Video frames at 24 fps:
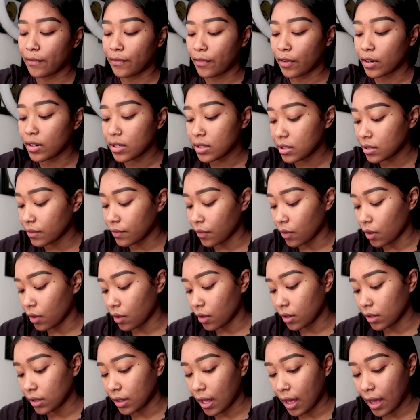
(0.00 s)
first of
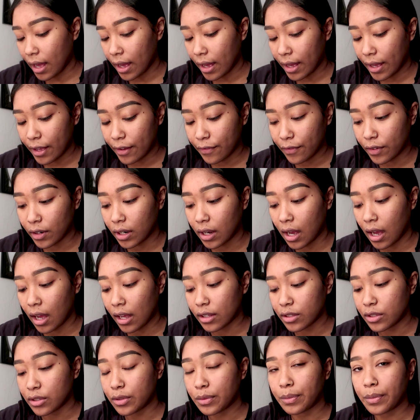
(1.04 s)
all, I
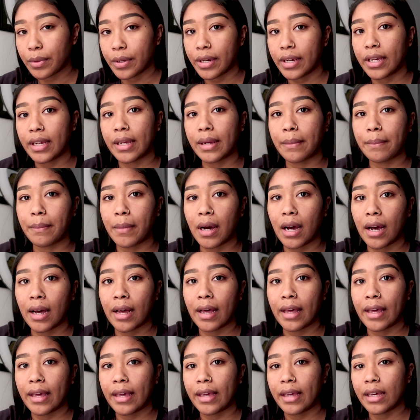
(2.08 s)
forgot to bring
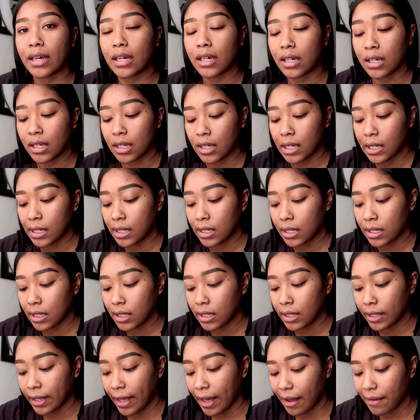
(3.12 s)
my
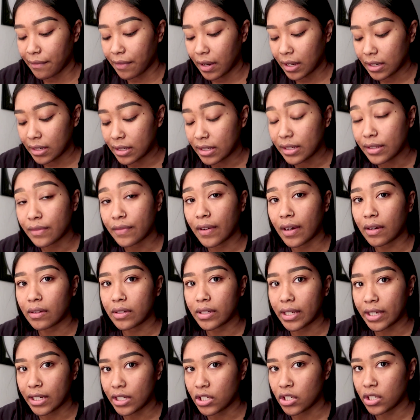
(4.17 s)
Kat Von D
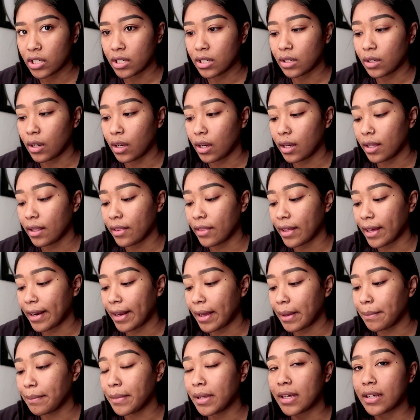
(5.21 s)
foundation that
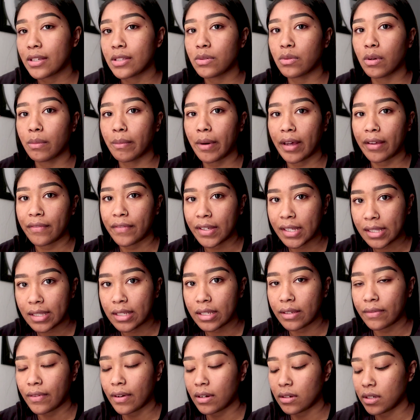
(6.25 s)
I mix with my
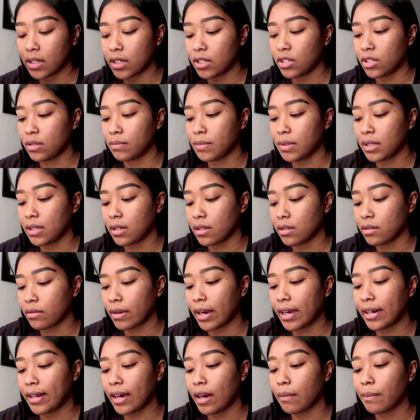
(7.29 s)
Fenty foundation, because
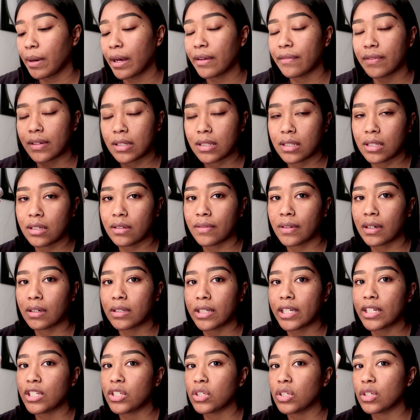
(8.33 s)
right now my Fenty
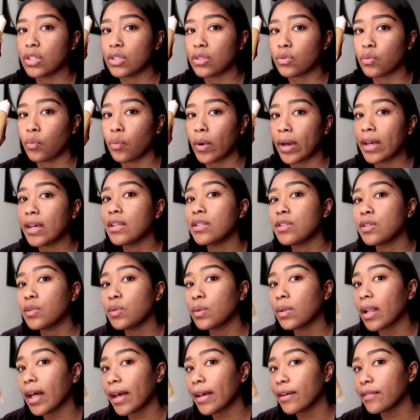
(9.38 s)
foundation is way
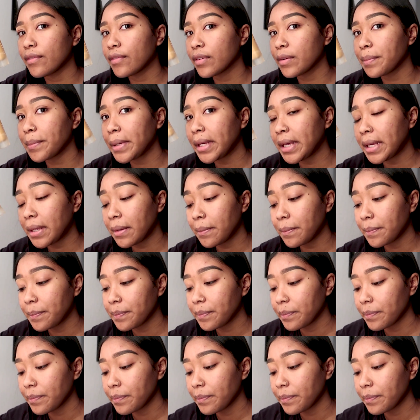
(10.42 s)
too light for me